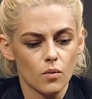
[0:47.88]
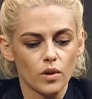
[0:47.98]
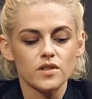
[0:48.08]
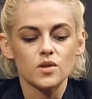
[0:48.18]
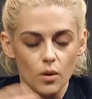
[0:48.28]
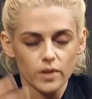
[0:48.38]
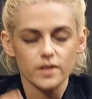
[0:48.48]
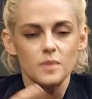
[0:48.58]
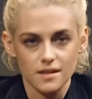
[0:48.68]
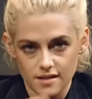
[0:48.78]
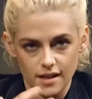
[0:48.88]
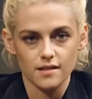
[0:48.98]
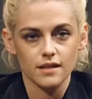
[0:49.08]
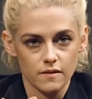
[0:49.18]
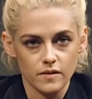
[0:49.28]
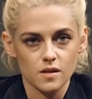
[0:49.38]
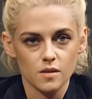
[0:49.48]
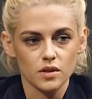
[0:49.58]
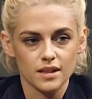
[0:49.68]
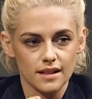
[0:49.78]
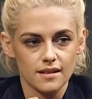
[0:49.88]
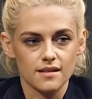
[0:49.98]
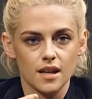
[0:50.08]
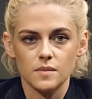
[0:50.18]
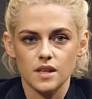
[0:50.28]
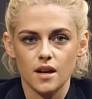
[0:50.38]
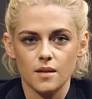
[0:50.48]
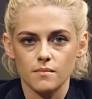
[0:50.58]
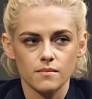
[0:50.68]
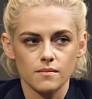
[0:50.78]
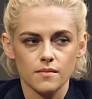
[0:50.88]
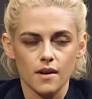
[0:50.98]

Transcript: wants to at once be entirely invisible and at the same time